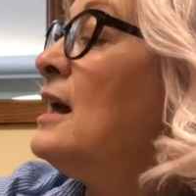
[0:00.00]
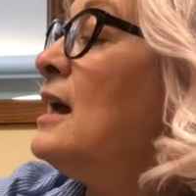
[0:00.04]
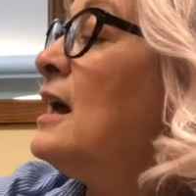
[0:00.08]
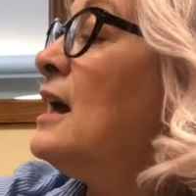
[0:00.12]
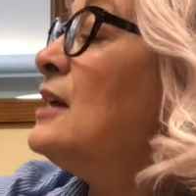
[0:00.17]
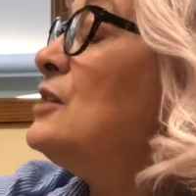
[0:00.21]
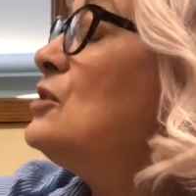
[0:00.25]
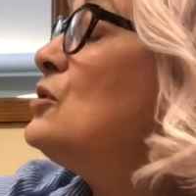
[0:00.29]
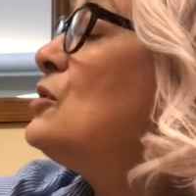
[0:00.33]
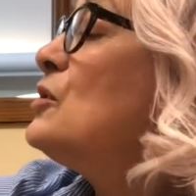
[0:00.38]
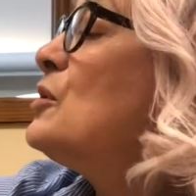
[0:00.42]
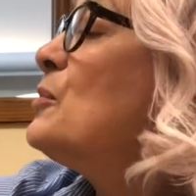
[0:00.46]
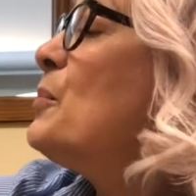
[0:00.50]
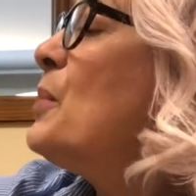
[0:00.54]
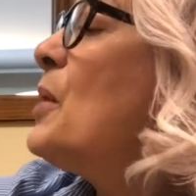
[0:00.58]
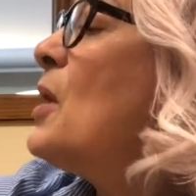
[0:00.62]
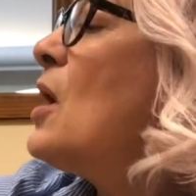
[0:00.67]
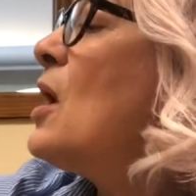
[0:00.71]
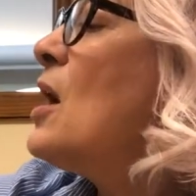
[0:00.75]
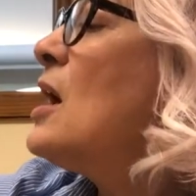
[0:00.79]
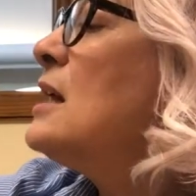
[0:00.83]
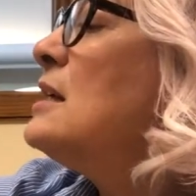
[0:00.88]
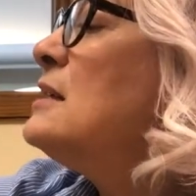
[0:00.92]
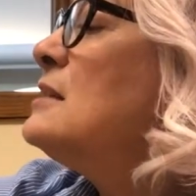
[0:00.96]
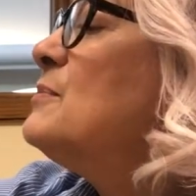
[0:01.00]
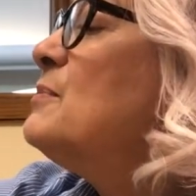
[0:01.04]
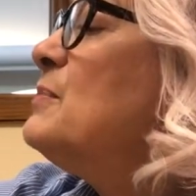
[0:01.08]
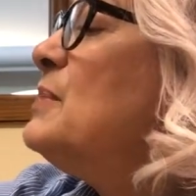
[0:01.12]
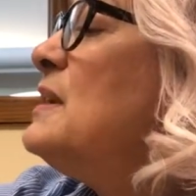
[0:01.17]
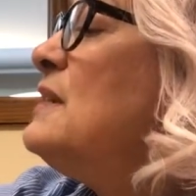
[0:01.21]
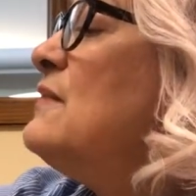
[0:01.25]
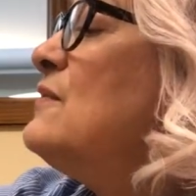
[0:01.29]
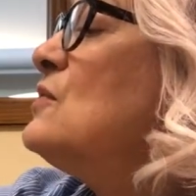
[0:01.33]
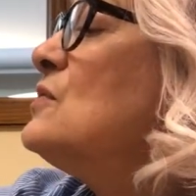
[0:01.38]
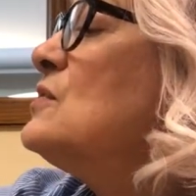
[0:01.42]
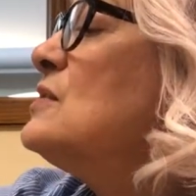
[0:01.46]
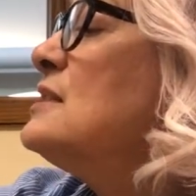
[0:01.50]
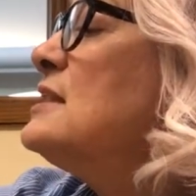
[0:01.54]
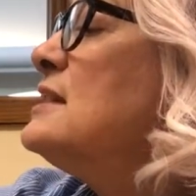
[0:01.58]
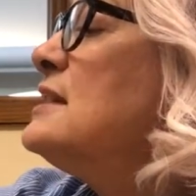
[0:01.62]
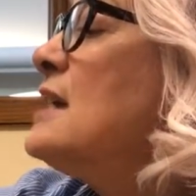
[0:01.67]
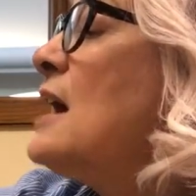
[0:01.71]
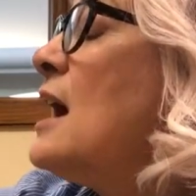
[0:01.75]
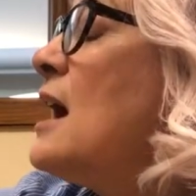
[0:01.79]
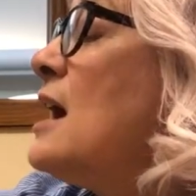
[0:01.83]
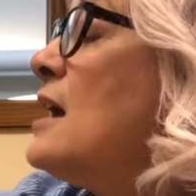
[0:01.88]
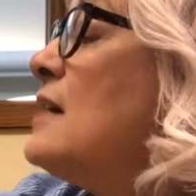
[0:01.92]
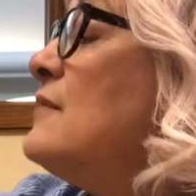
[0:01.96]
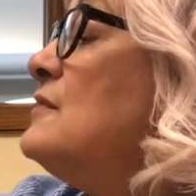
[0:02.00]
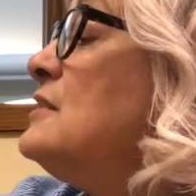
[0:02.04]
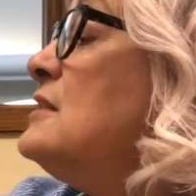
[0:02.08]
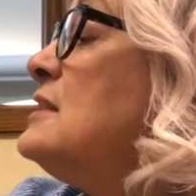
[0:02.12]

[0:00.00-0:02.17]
Under the pond, beavers dive